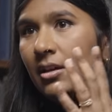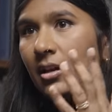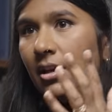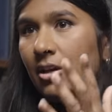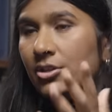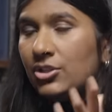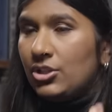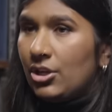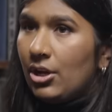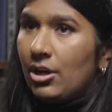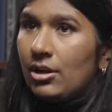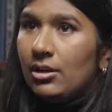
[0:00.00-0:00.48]
a
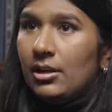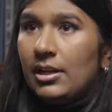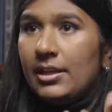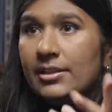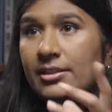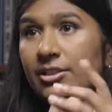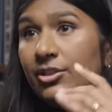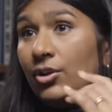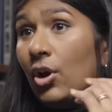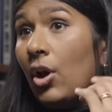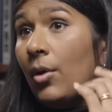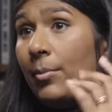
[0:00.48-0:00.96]

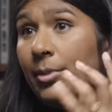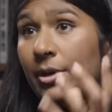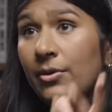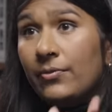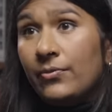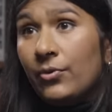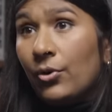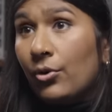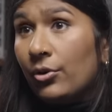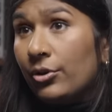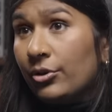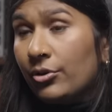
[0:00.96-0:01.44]
journalist, you can't be a
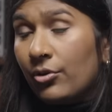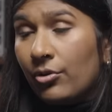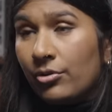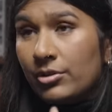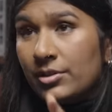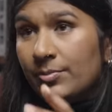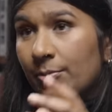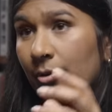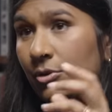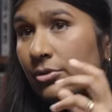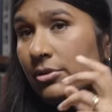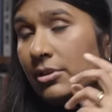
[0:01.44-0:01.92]
foreign
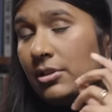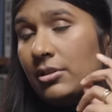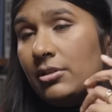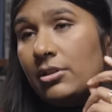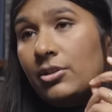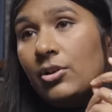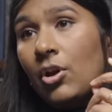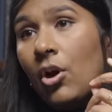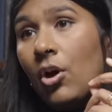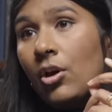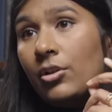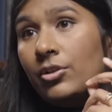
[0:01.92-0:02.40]
correspondent, you
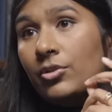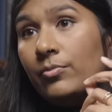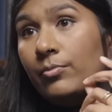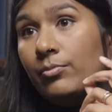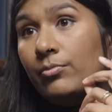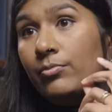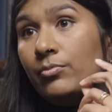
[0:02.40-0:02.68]
can't